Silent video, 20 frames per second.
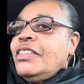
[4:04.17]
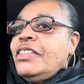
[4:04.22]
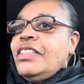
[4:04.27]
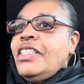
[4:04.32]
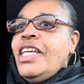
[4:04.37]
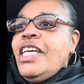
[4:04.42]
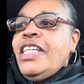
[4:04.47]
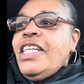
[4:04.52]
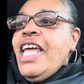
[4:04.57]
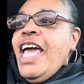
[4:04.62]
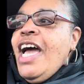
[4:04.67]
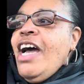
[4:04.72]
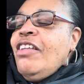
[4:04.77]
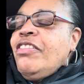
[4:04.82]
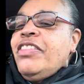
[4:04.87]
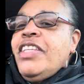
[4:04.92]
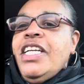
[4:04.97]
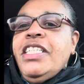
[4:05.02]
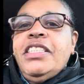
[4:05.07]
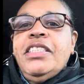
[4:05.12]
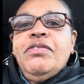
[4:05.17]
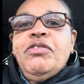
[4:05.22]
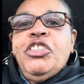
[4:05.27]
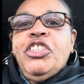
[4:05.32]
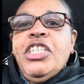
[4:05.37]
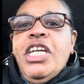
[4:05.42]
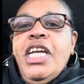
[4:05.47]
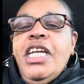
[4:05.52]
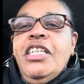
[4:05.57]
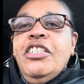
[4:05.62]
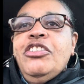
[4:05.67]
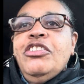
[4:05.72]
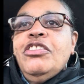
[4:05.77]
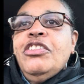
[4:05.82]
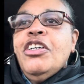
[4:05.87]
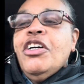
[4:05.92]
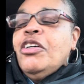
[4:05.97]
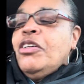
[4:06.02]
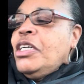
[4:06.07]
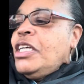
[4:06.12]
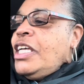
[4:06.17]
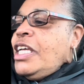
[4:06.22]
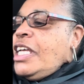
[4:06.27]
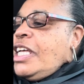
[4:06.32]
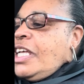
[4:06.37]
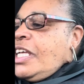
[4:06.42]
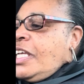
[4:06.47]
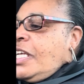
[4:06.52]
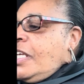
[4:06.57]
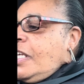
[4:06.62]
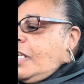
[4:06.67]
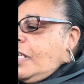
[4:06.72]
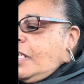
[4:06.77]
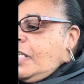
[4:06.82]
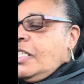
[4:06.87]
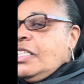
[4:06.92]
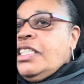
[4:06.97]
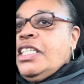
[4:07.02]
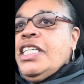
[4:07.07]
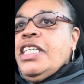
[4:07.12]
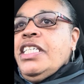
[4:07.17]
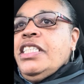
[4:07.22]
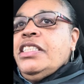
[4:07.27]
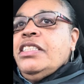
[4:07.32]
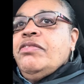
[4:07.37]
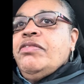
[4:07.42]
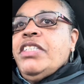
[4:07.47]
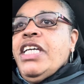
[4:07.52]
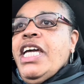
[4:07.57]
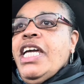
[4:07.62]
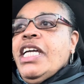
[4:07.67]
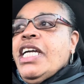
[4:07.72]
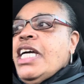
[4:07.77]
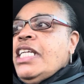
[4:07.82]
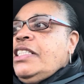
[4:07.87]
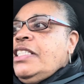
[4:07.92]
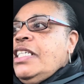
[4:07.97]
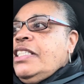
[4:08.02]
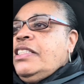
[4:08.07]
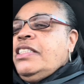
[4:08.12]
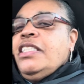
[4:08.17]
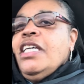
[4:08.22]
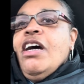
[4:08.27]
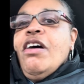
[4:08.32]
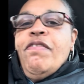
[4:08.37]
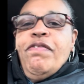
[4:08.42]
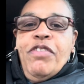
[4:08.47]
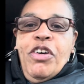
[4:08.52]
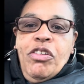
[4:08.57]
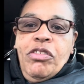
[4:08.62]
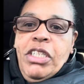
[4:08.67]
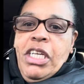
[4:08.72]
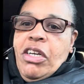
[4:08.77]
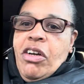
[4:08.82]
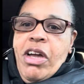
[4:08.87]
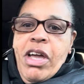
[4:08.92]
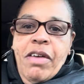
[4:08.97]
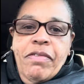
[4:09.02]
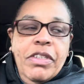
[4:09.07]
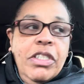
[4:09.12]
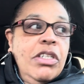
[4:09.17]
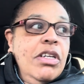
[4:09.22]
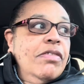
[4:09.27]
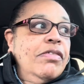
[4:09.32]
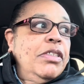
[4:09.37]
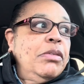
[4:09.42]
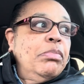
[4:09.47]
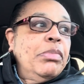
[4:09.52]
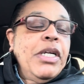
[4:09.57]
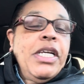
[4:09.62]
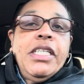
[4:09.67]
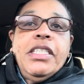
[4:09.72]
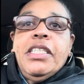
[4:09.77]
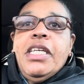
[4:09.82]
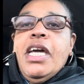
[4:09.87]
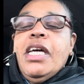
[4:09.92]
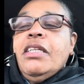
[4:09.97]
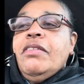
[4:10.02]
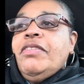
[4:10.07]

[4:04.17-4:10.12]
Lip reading: And now things have changed, Kids, if they ain't got their cell phone, they're going to have a nervous breakdown.